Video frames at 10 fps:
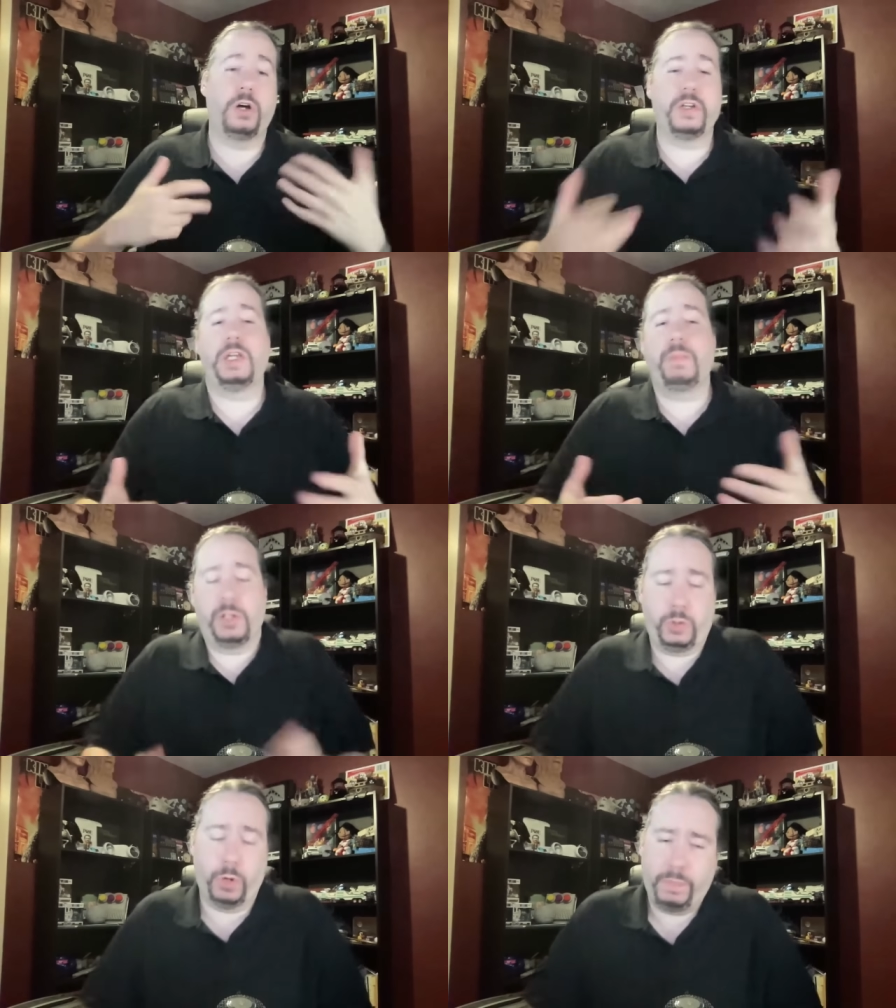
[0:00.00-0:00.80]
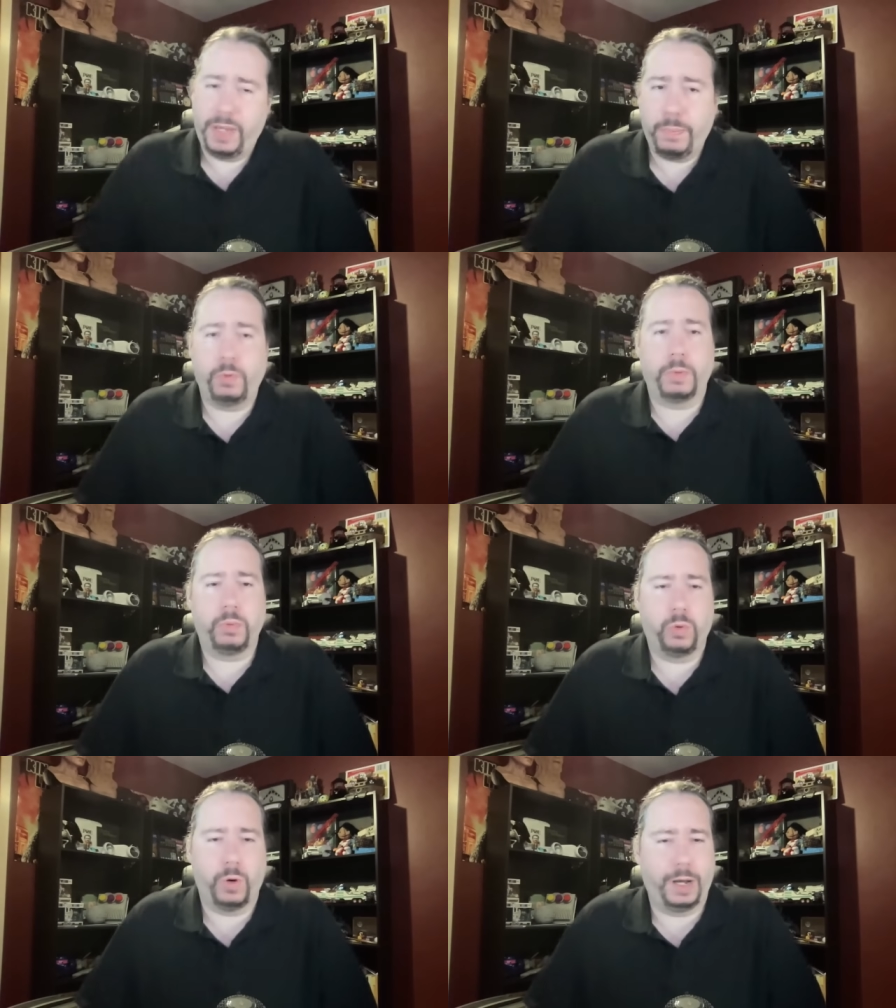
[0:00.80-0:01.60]
talking about a story people were
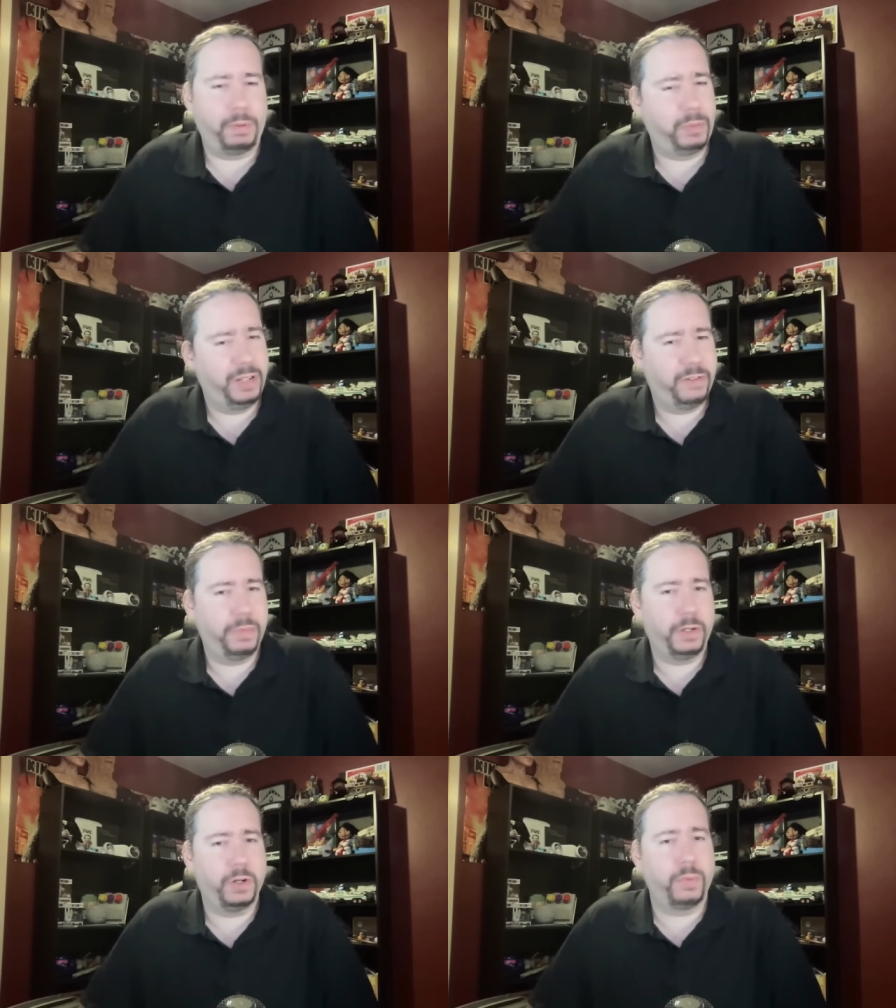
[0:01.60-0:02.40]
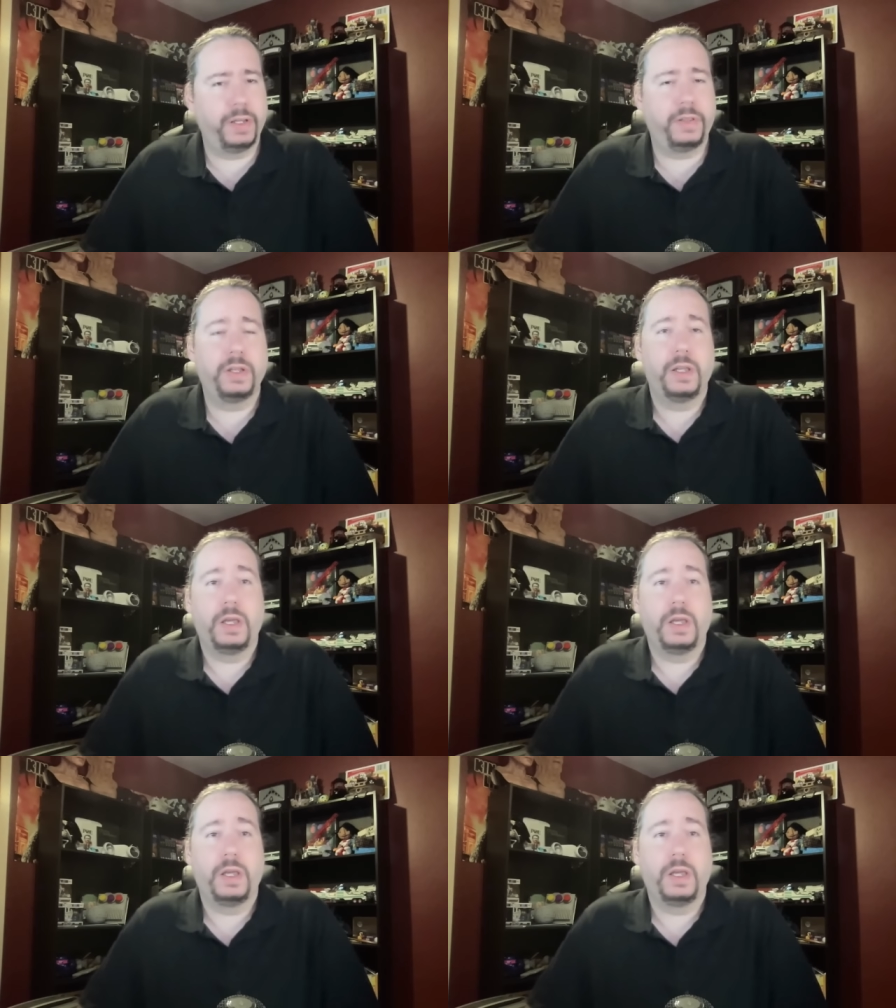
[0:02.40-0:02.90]
probably familiar with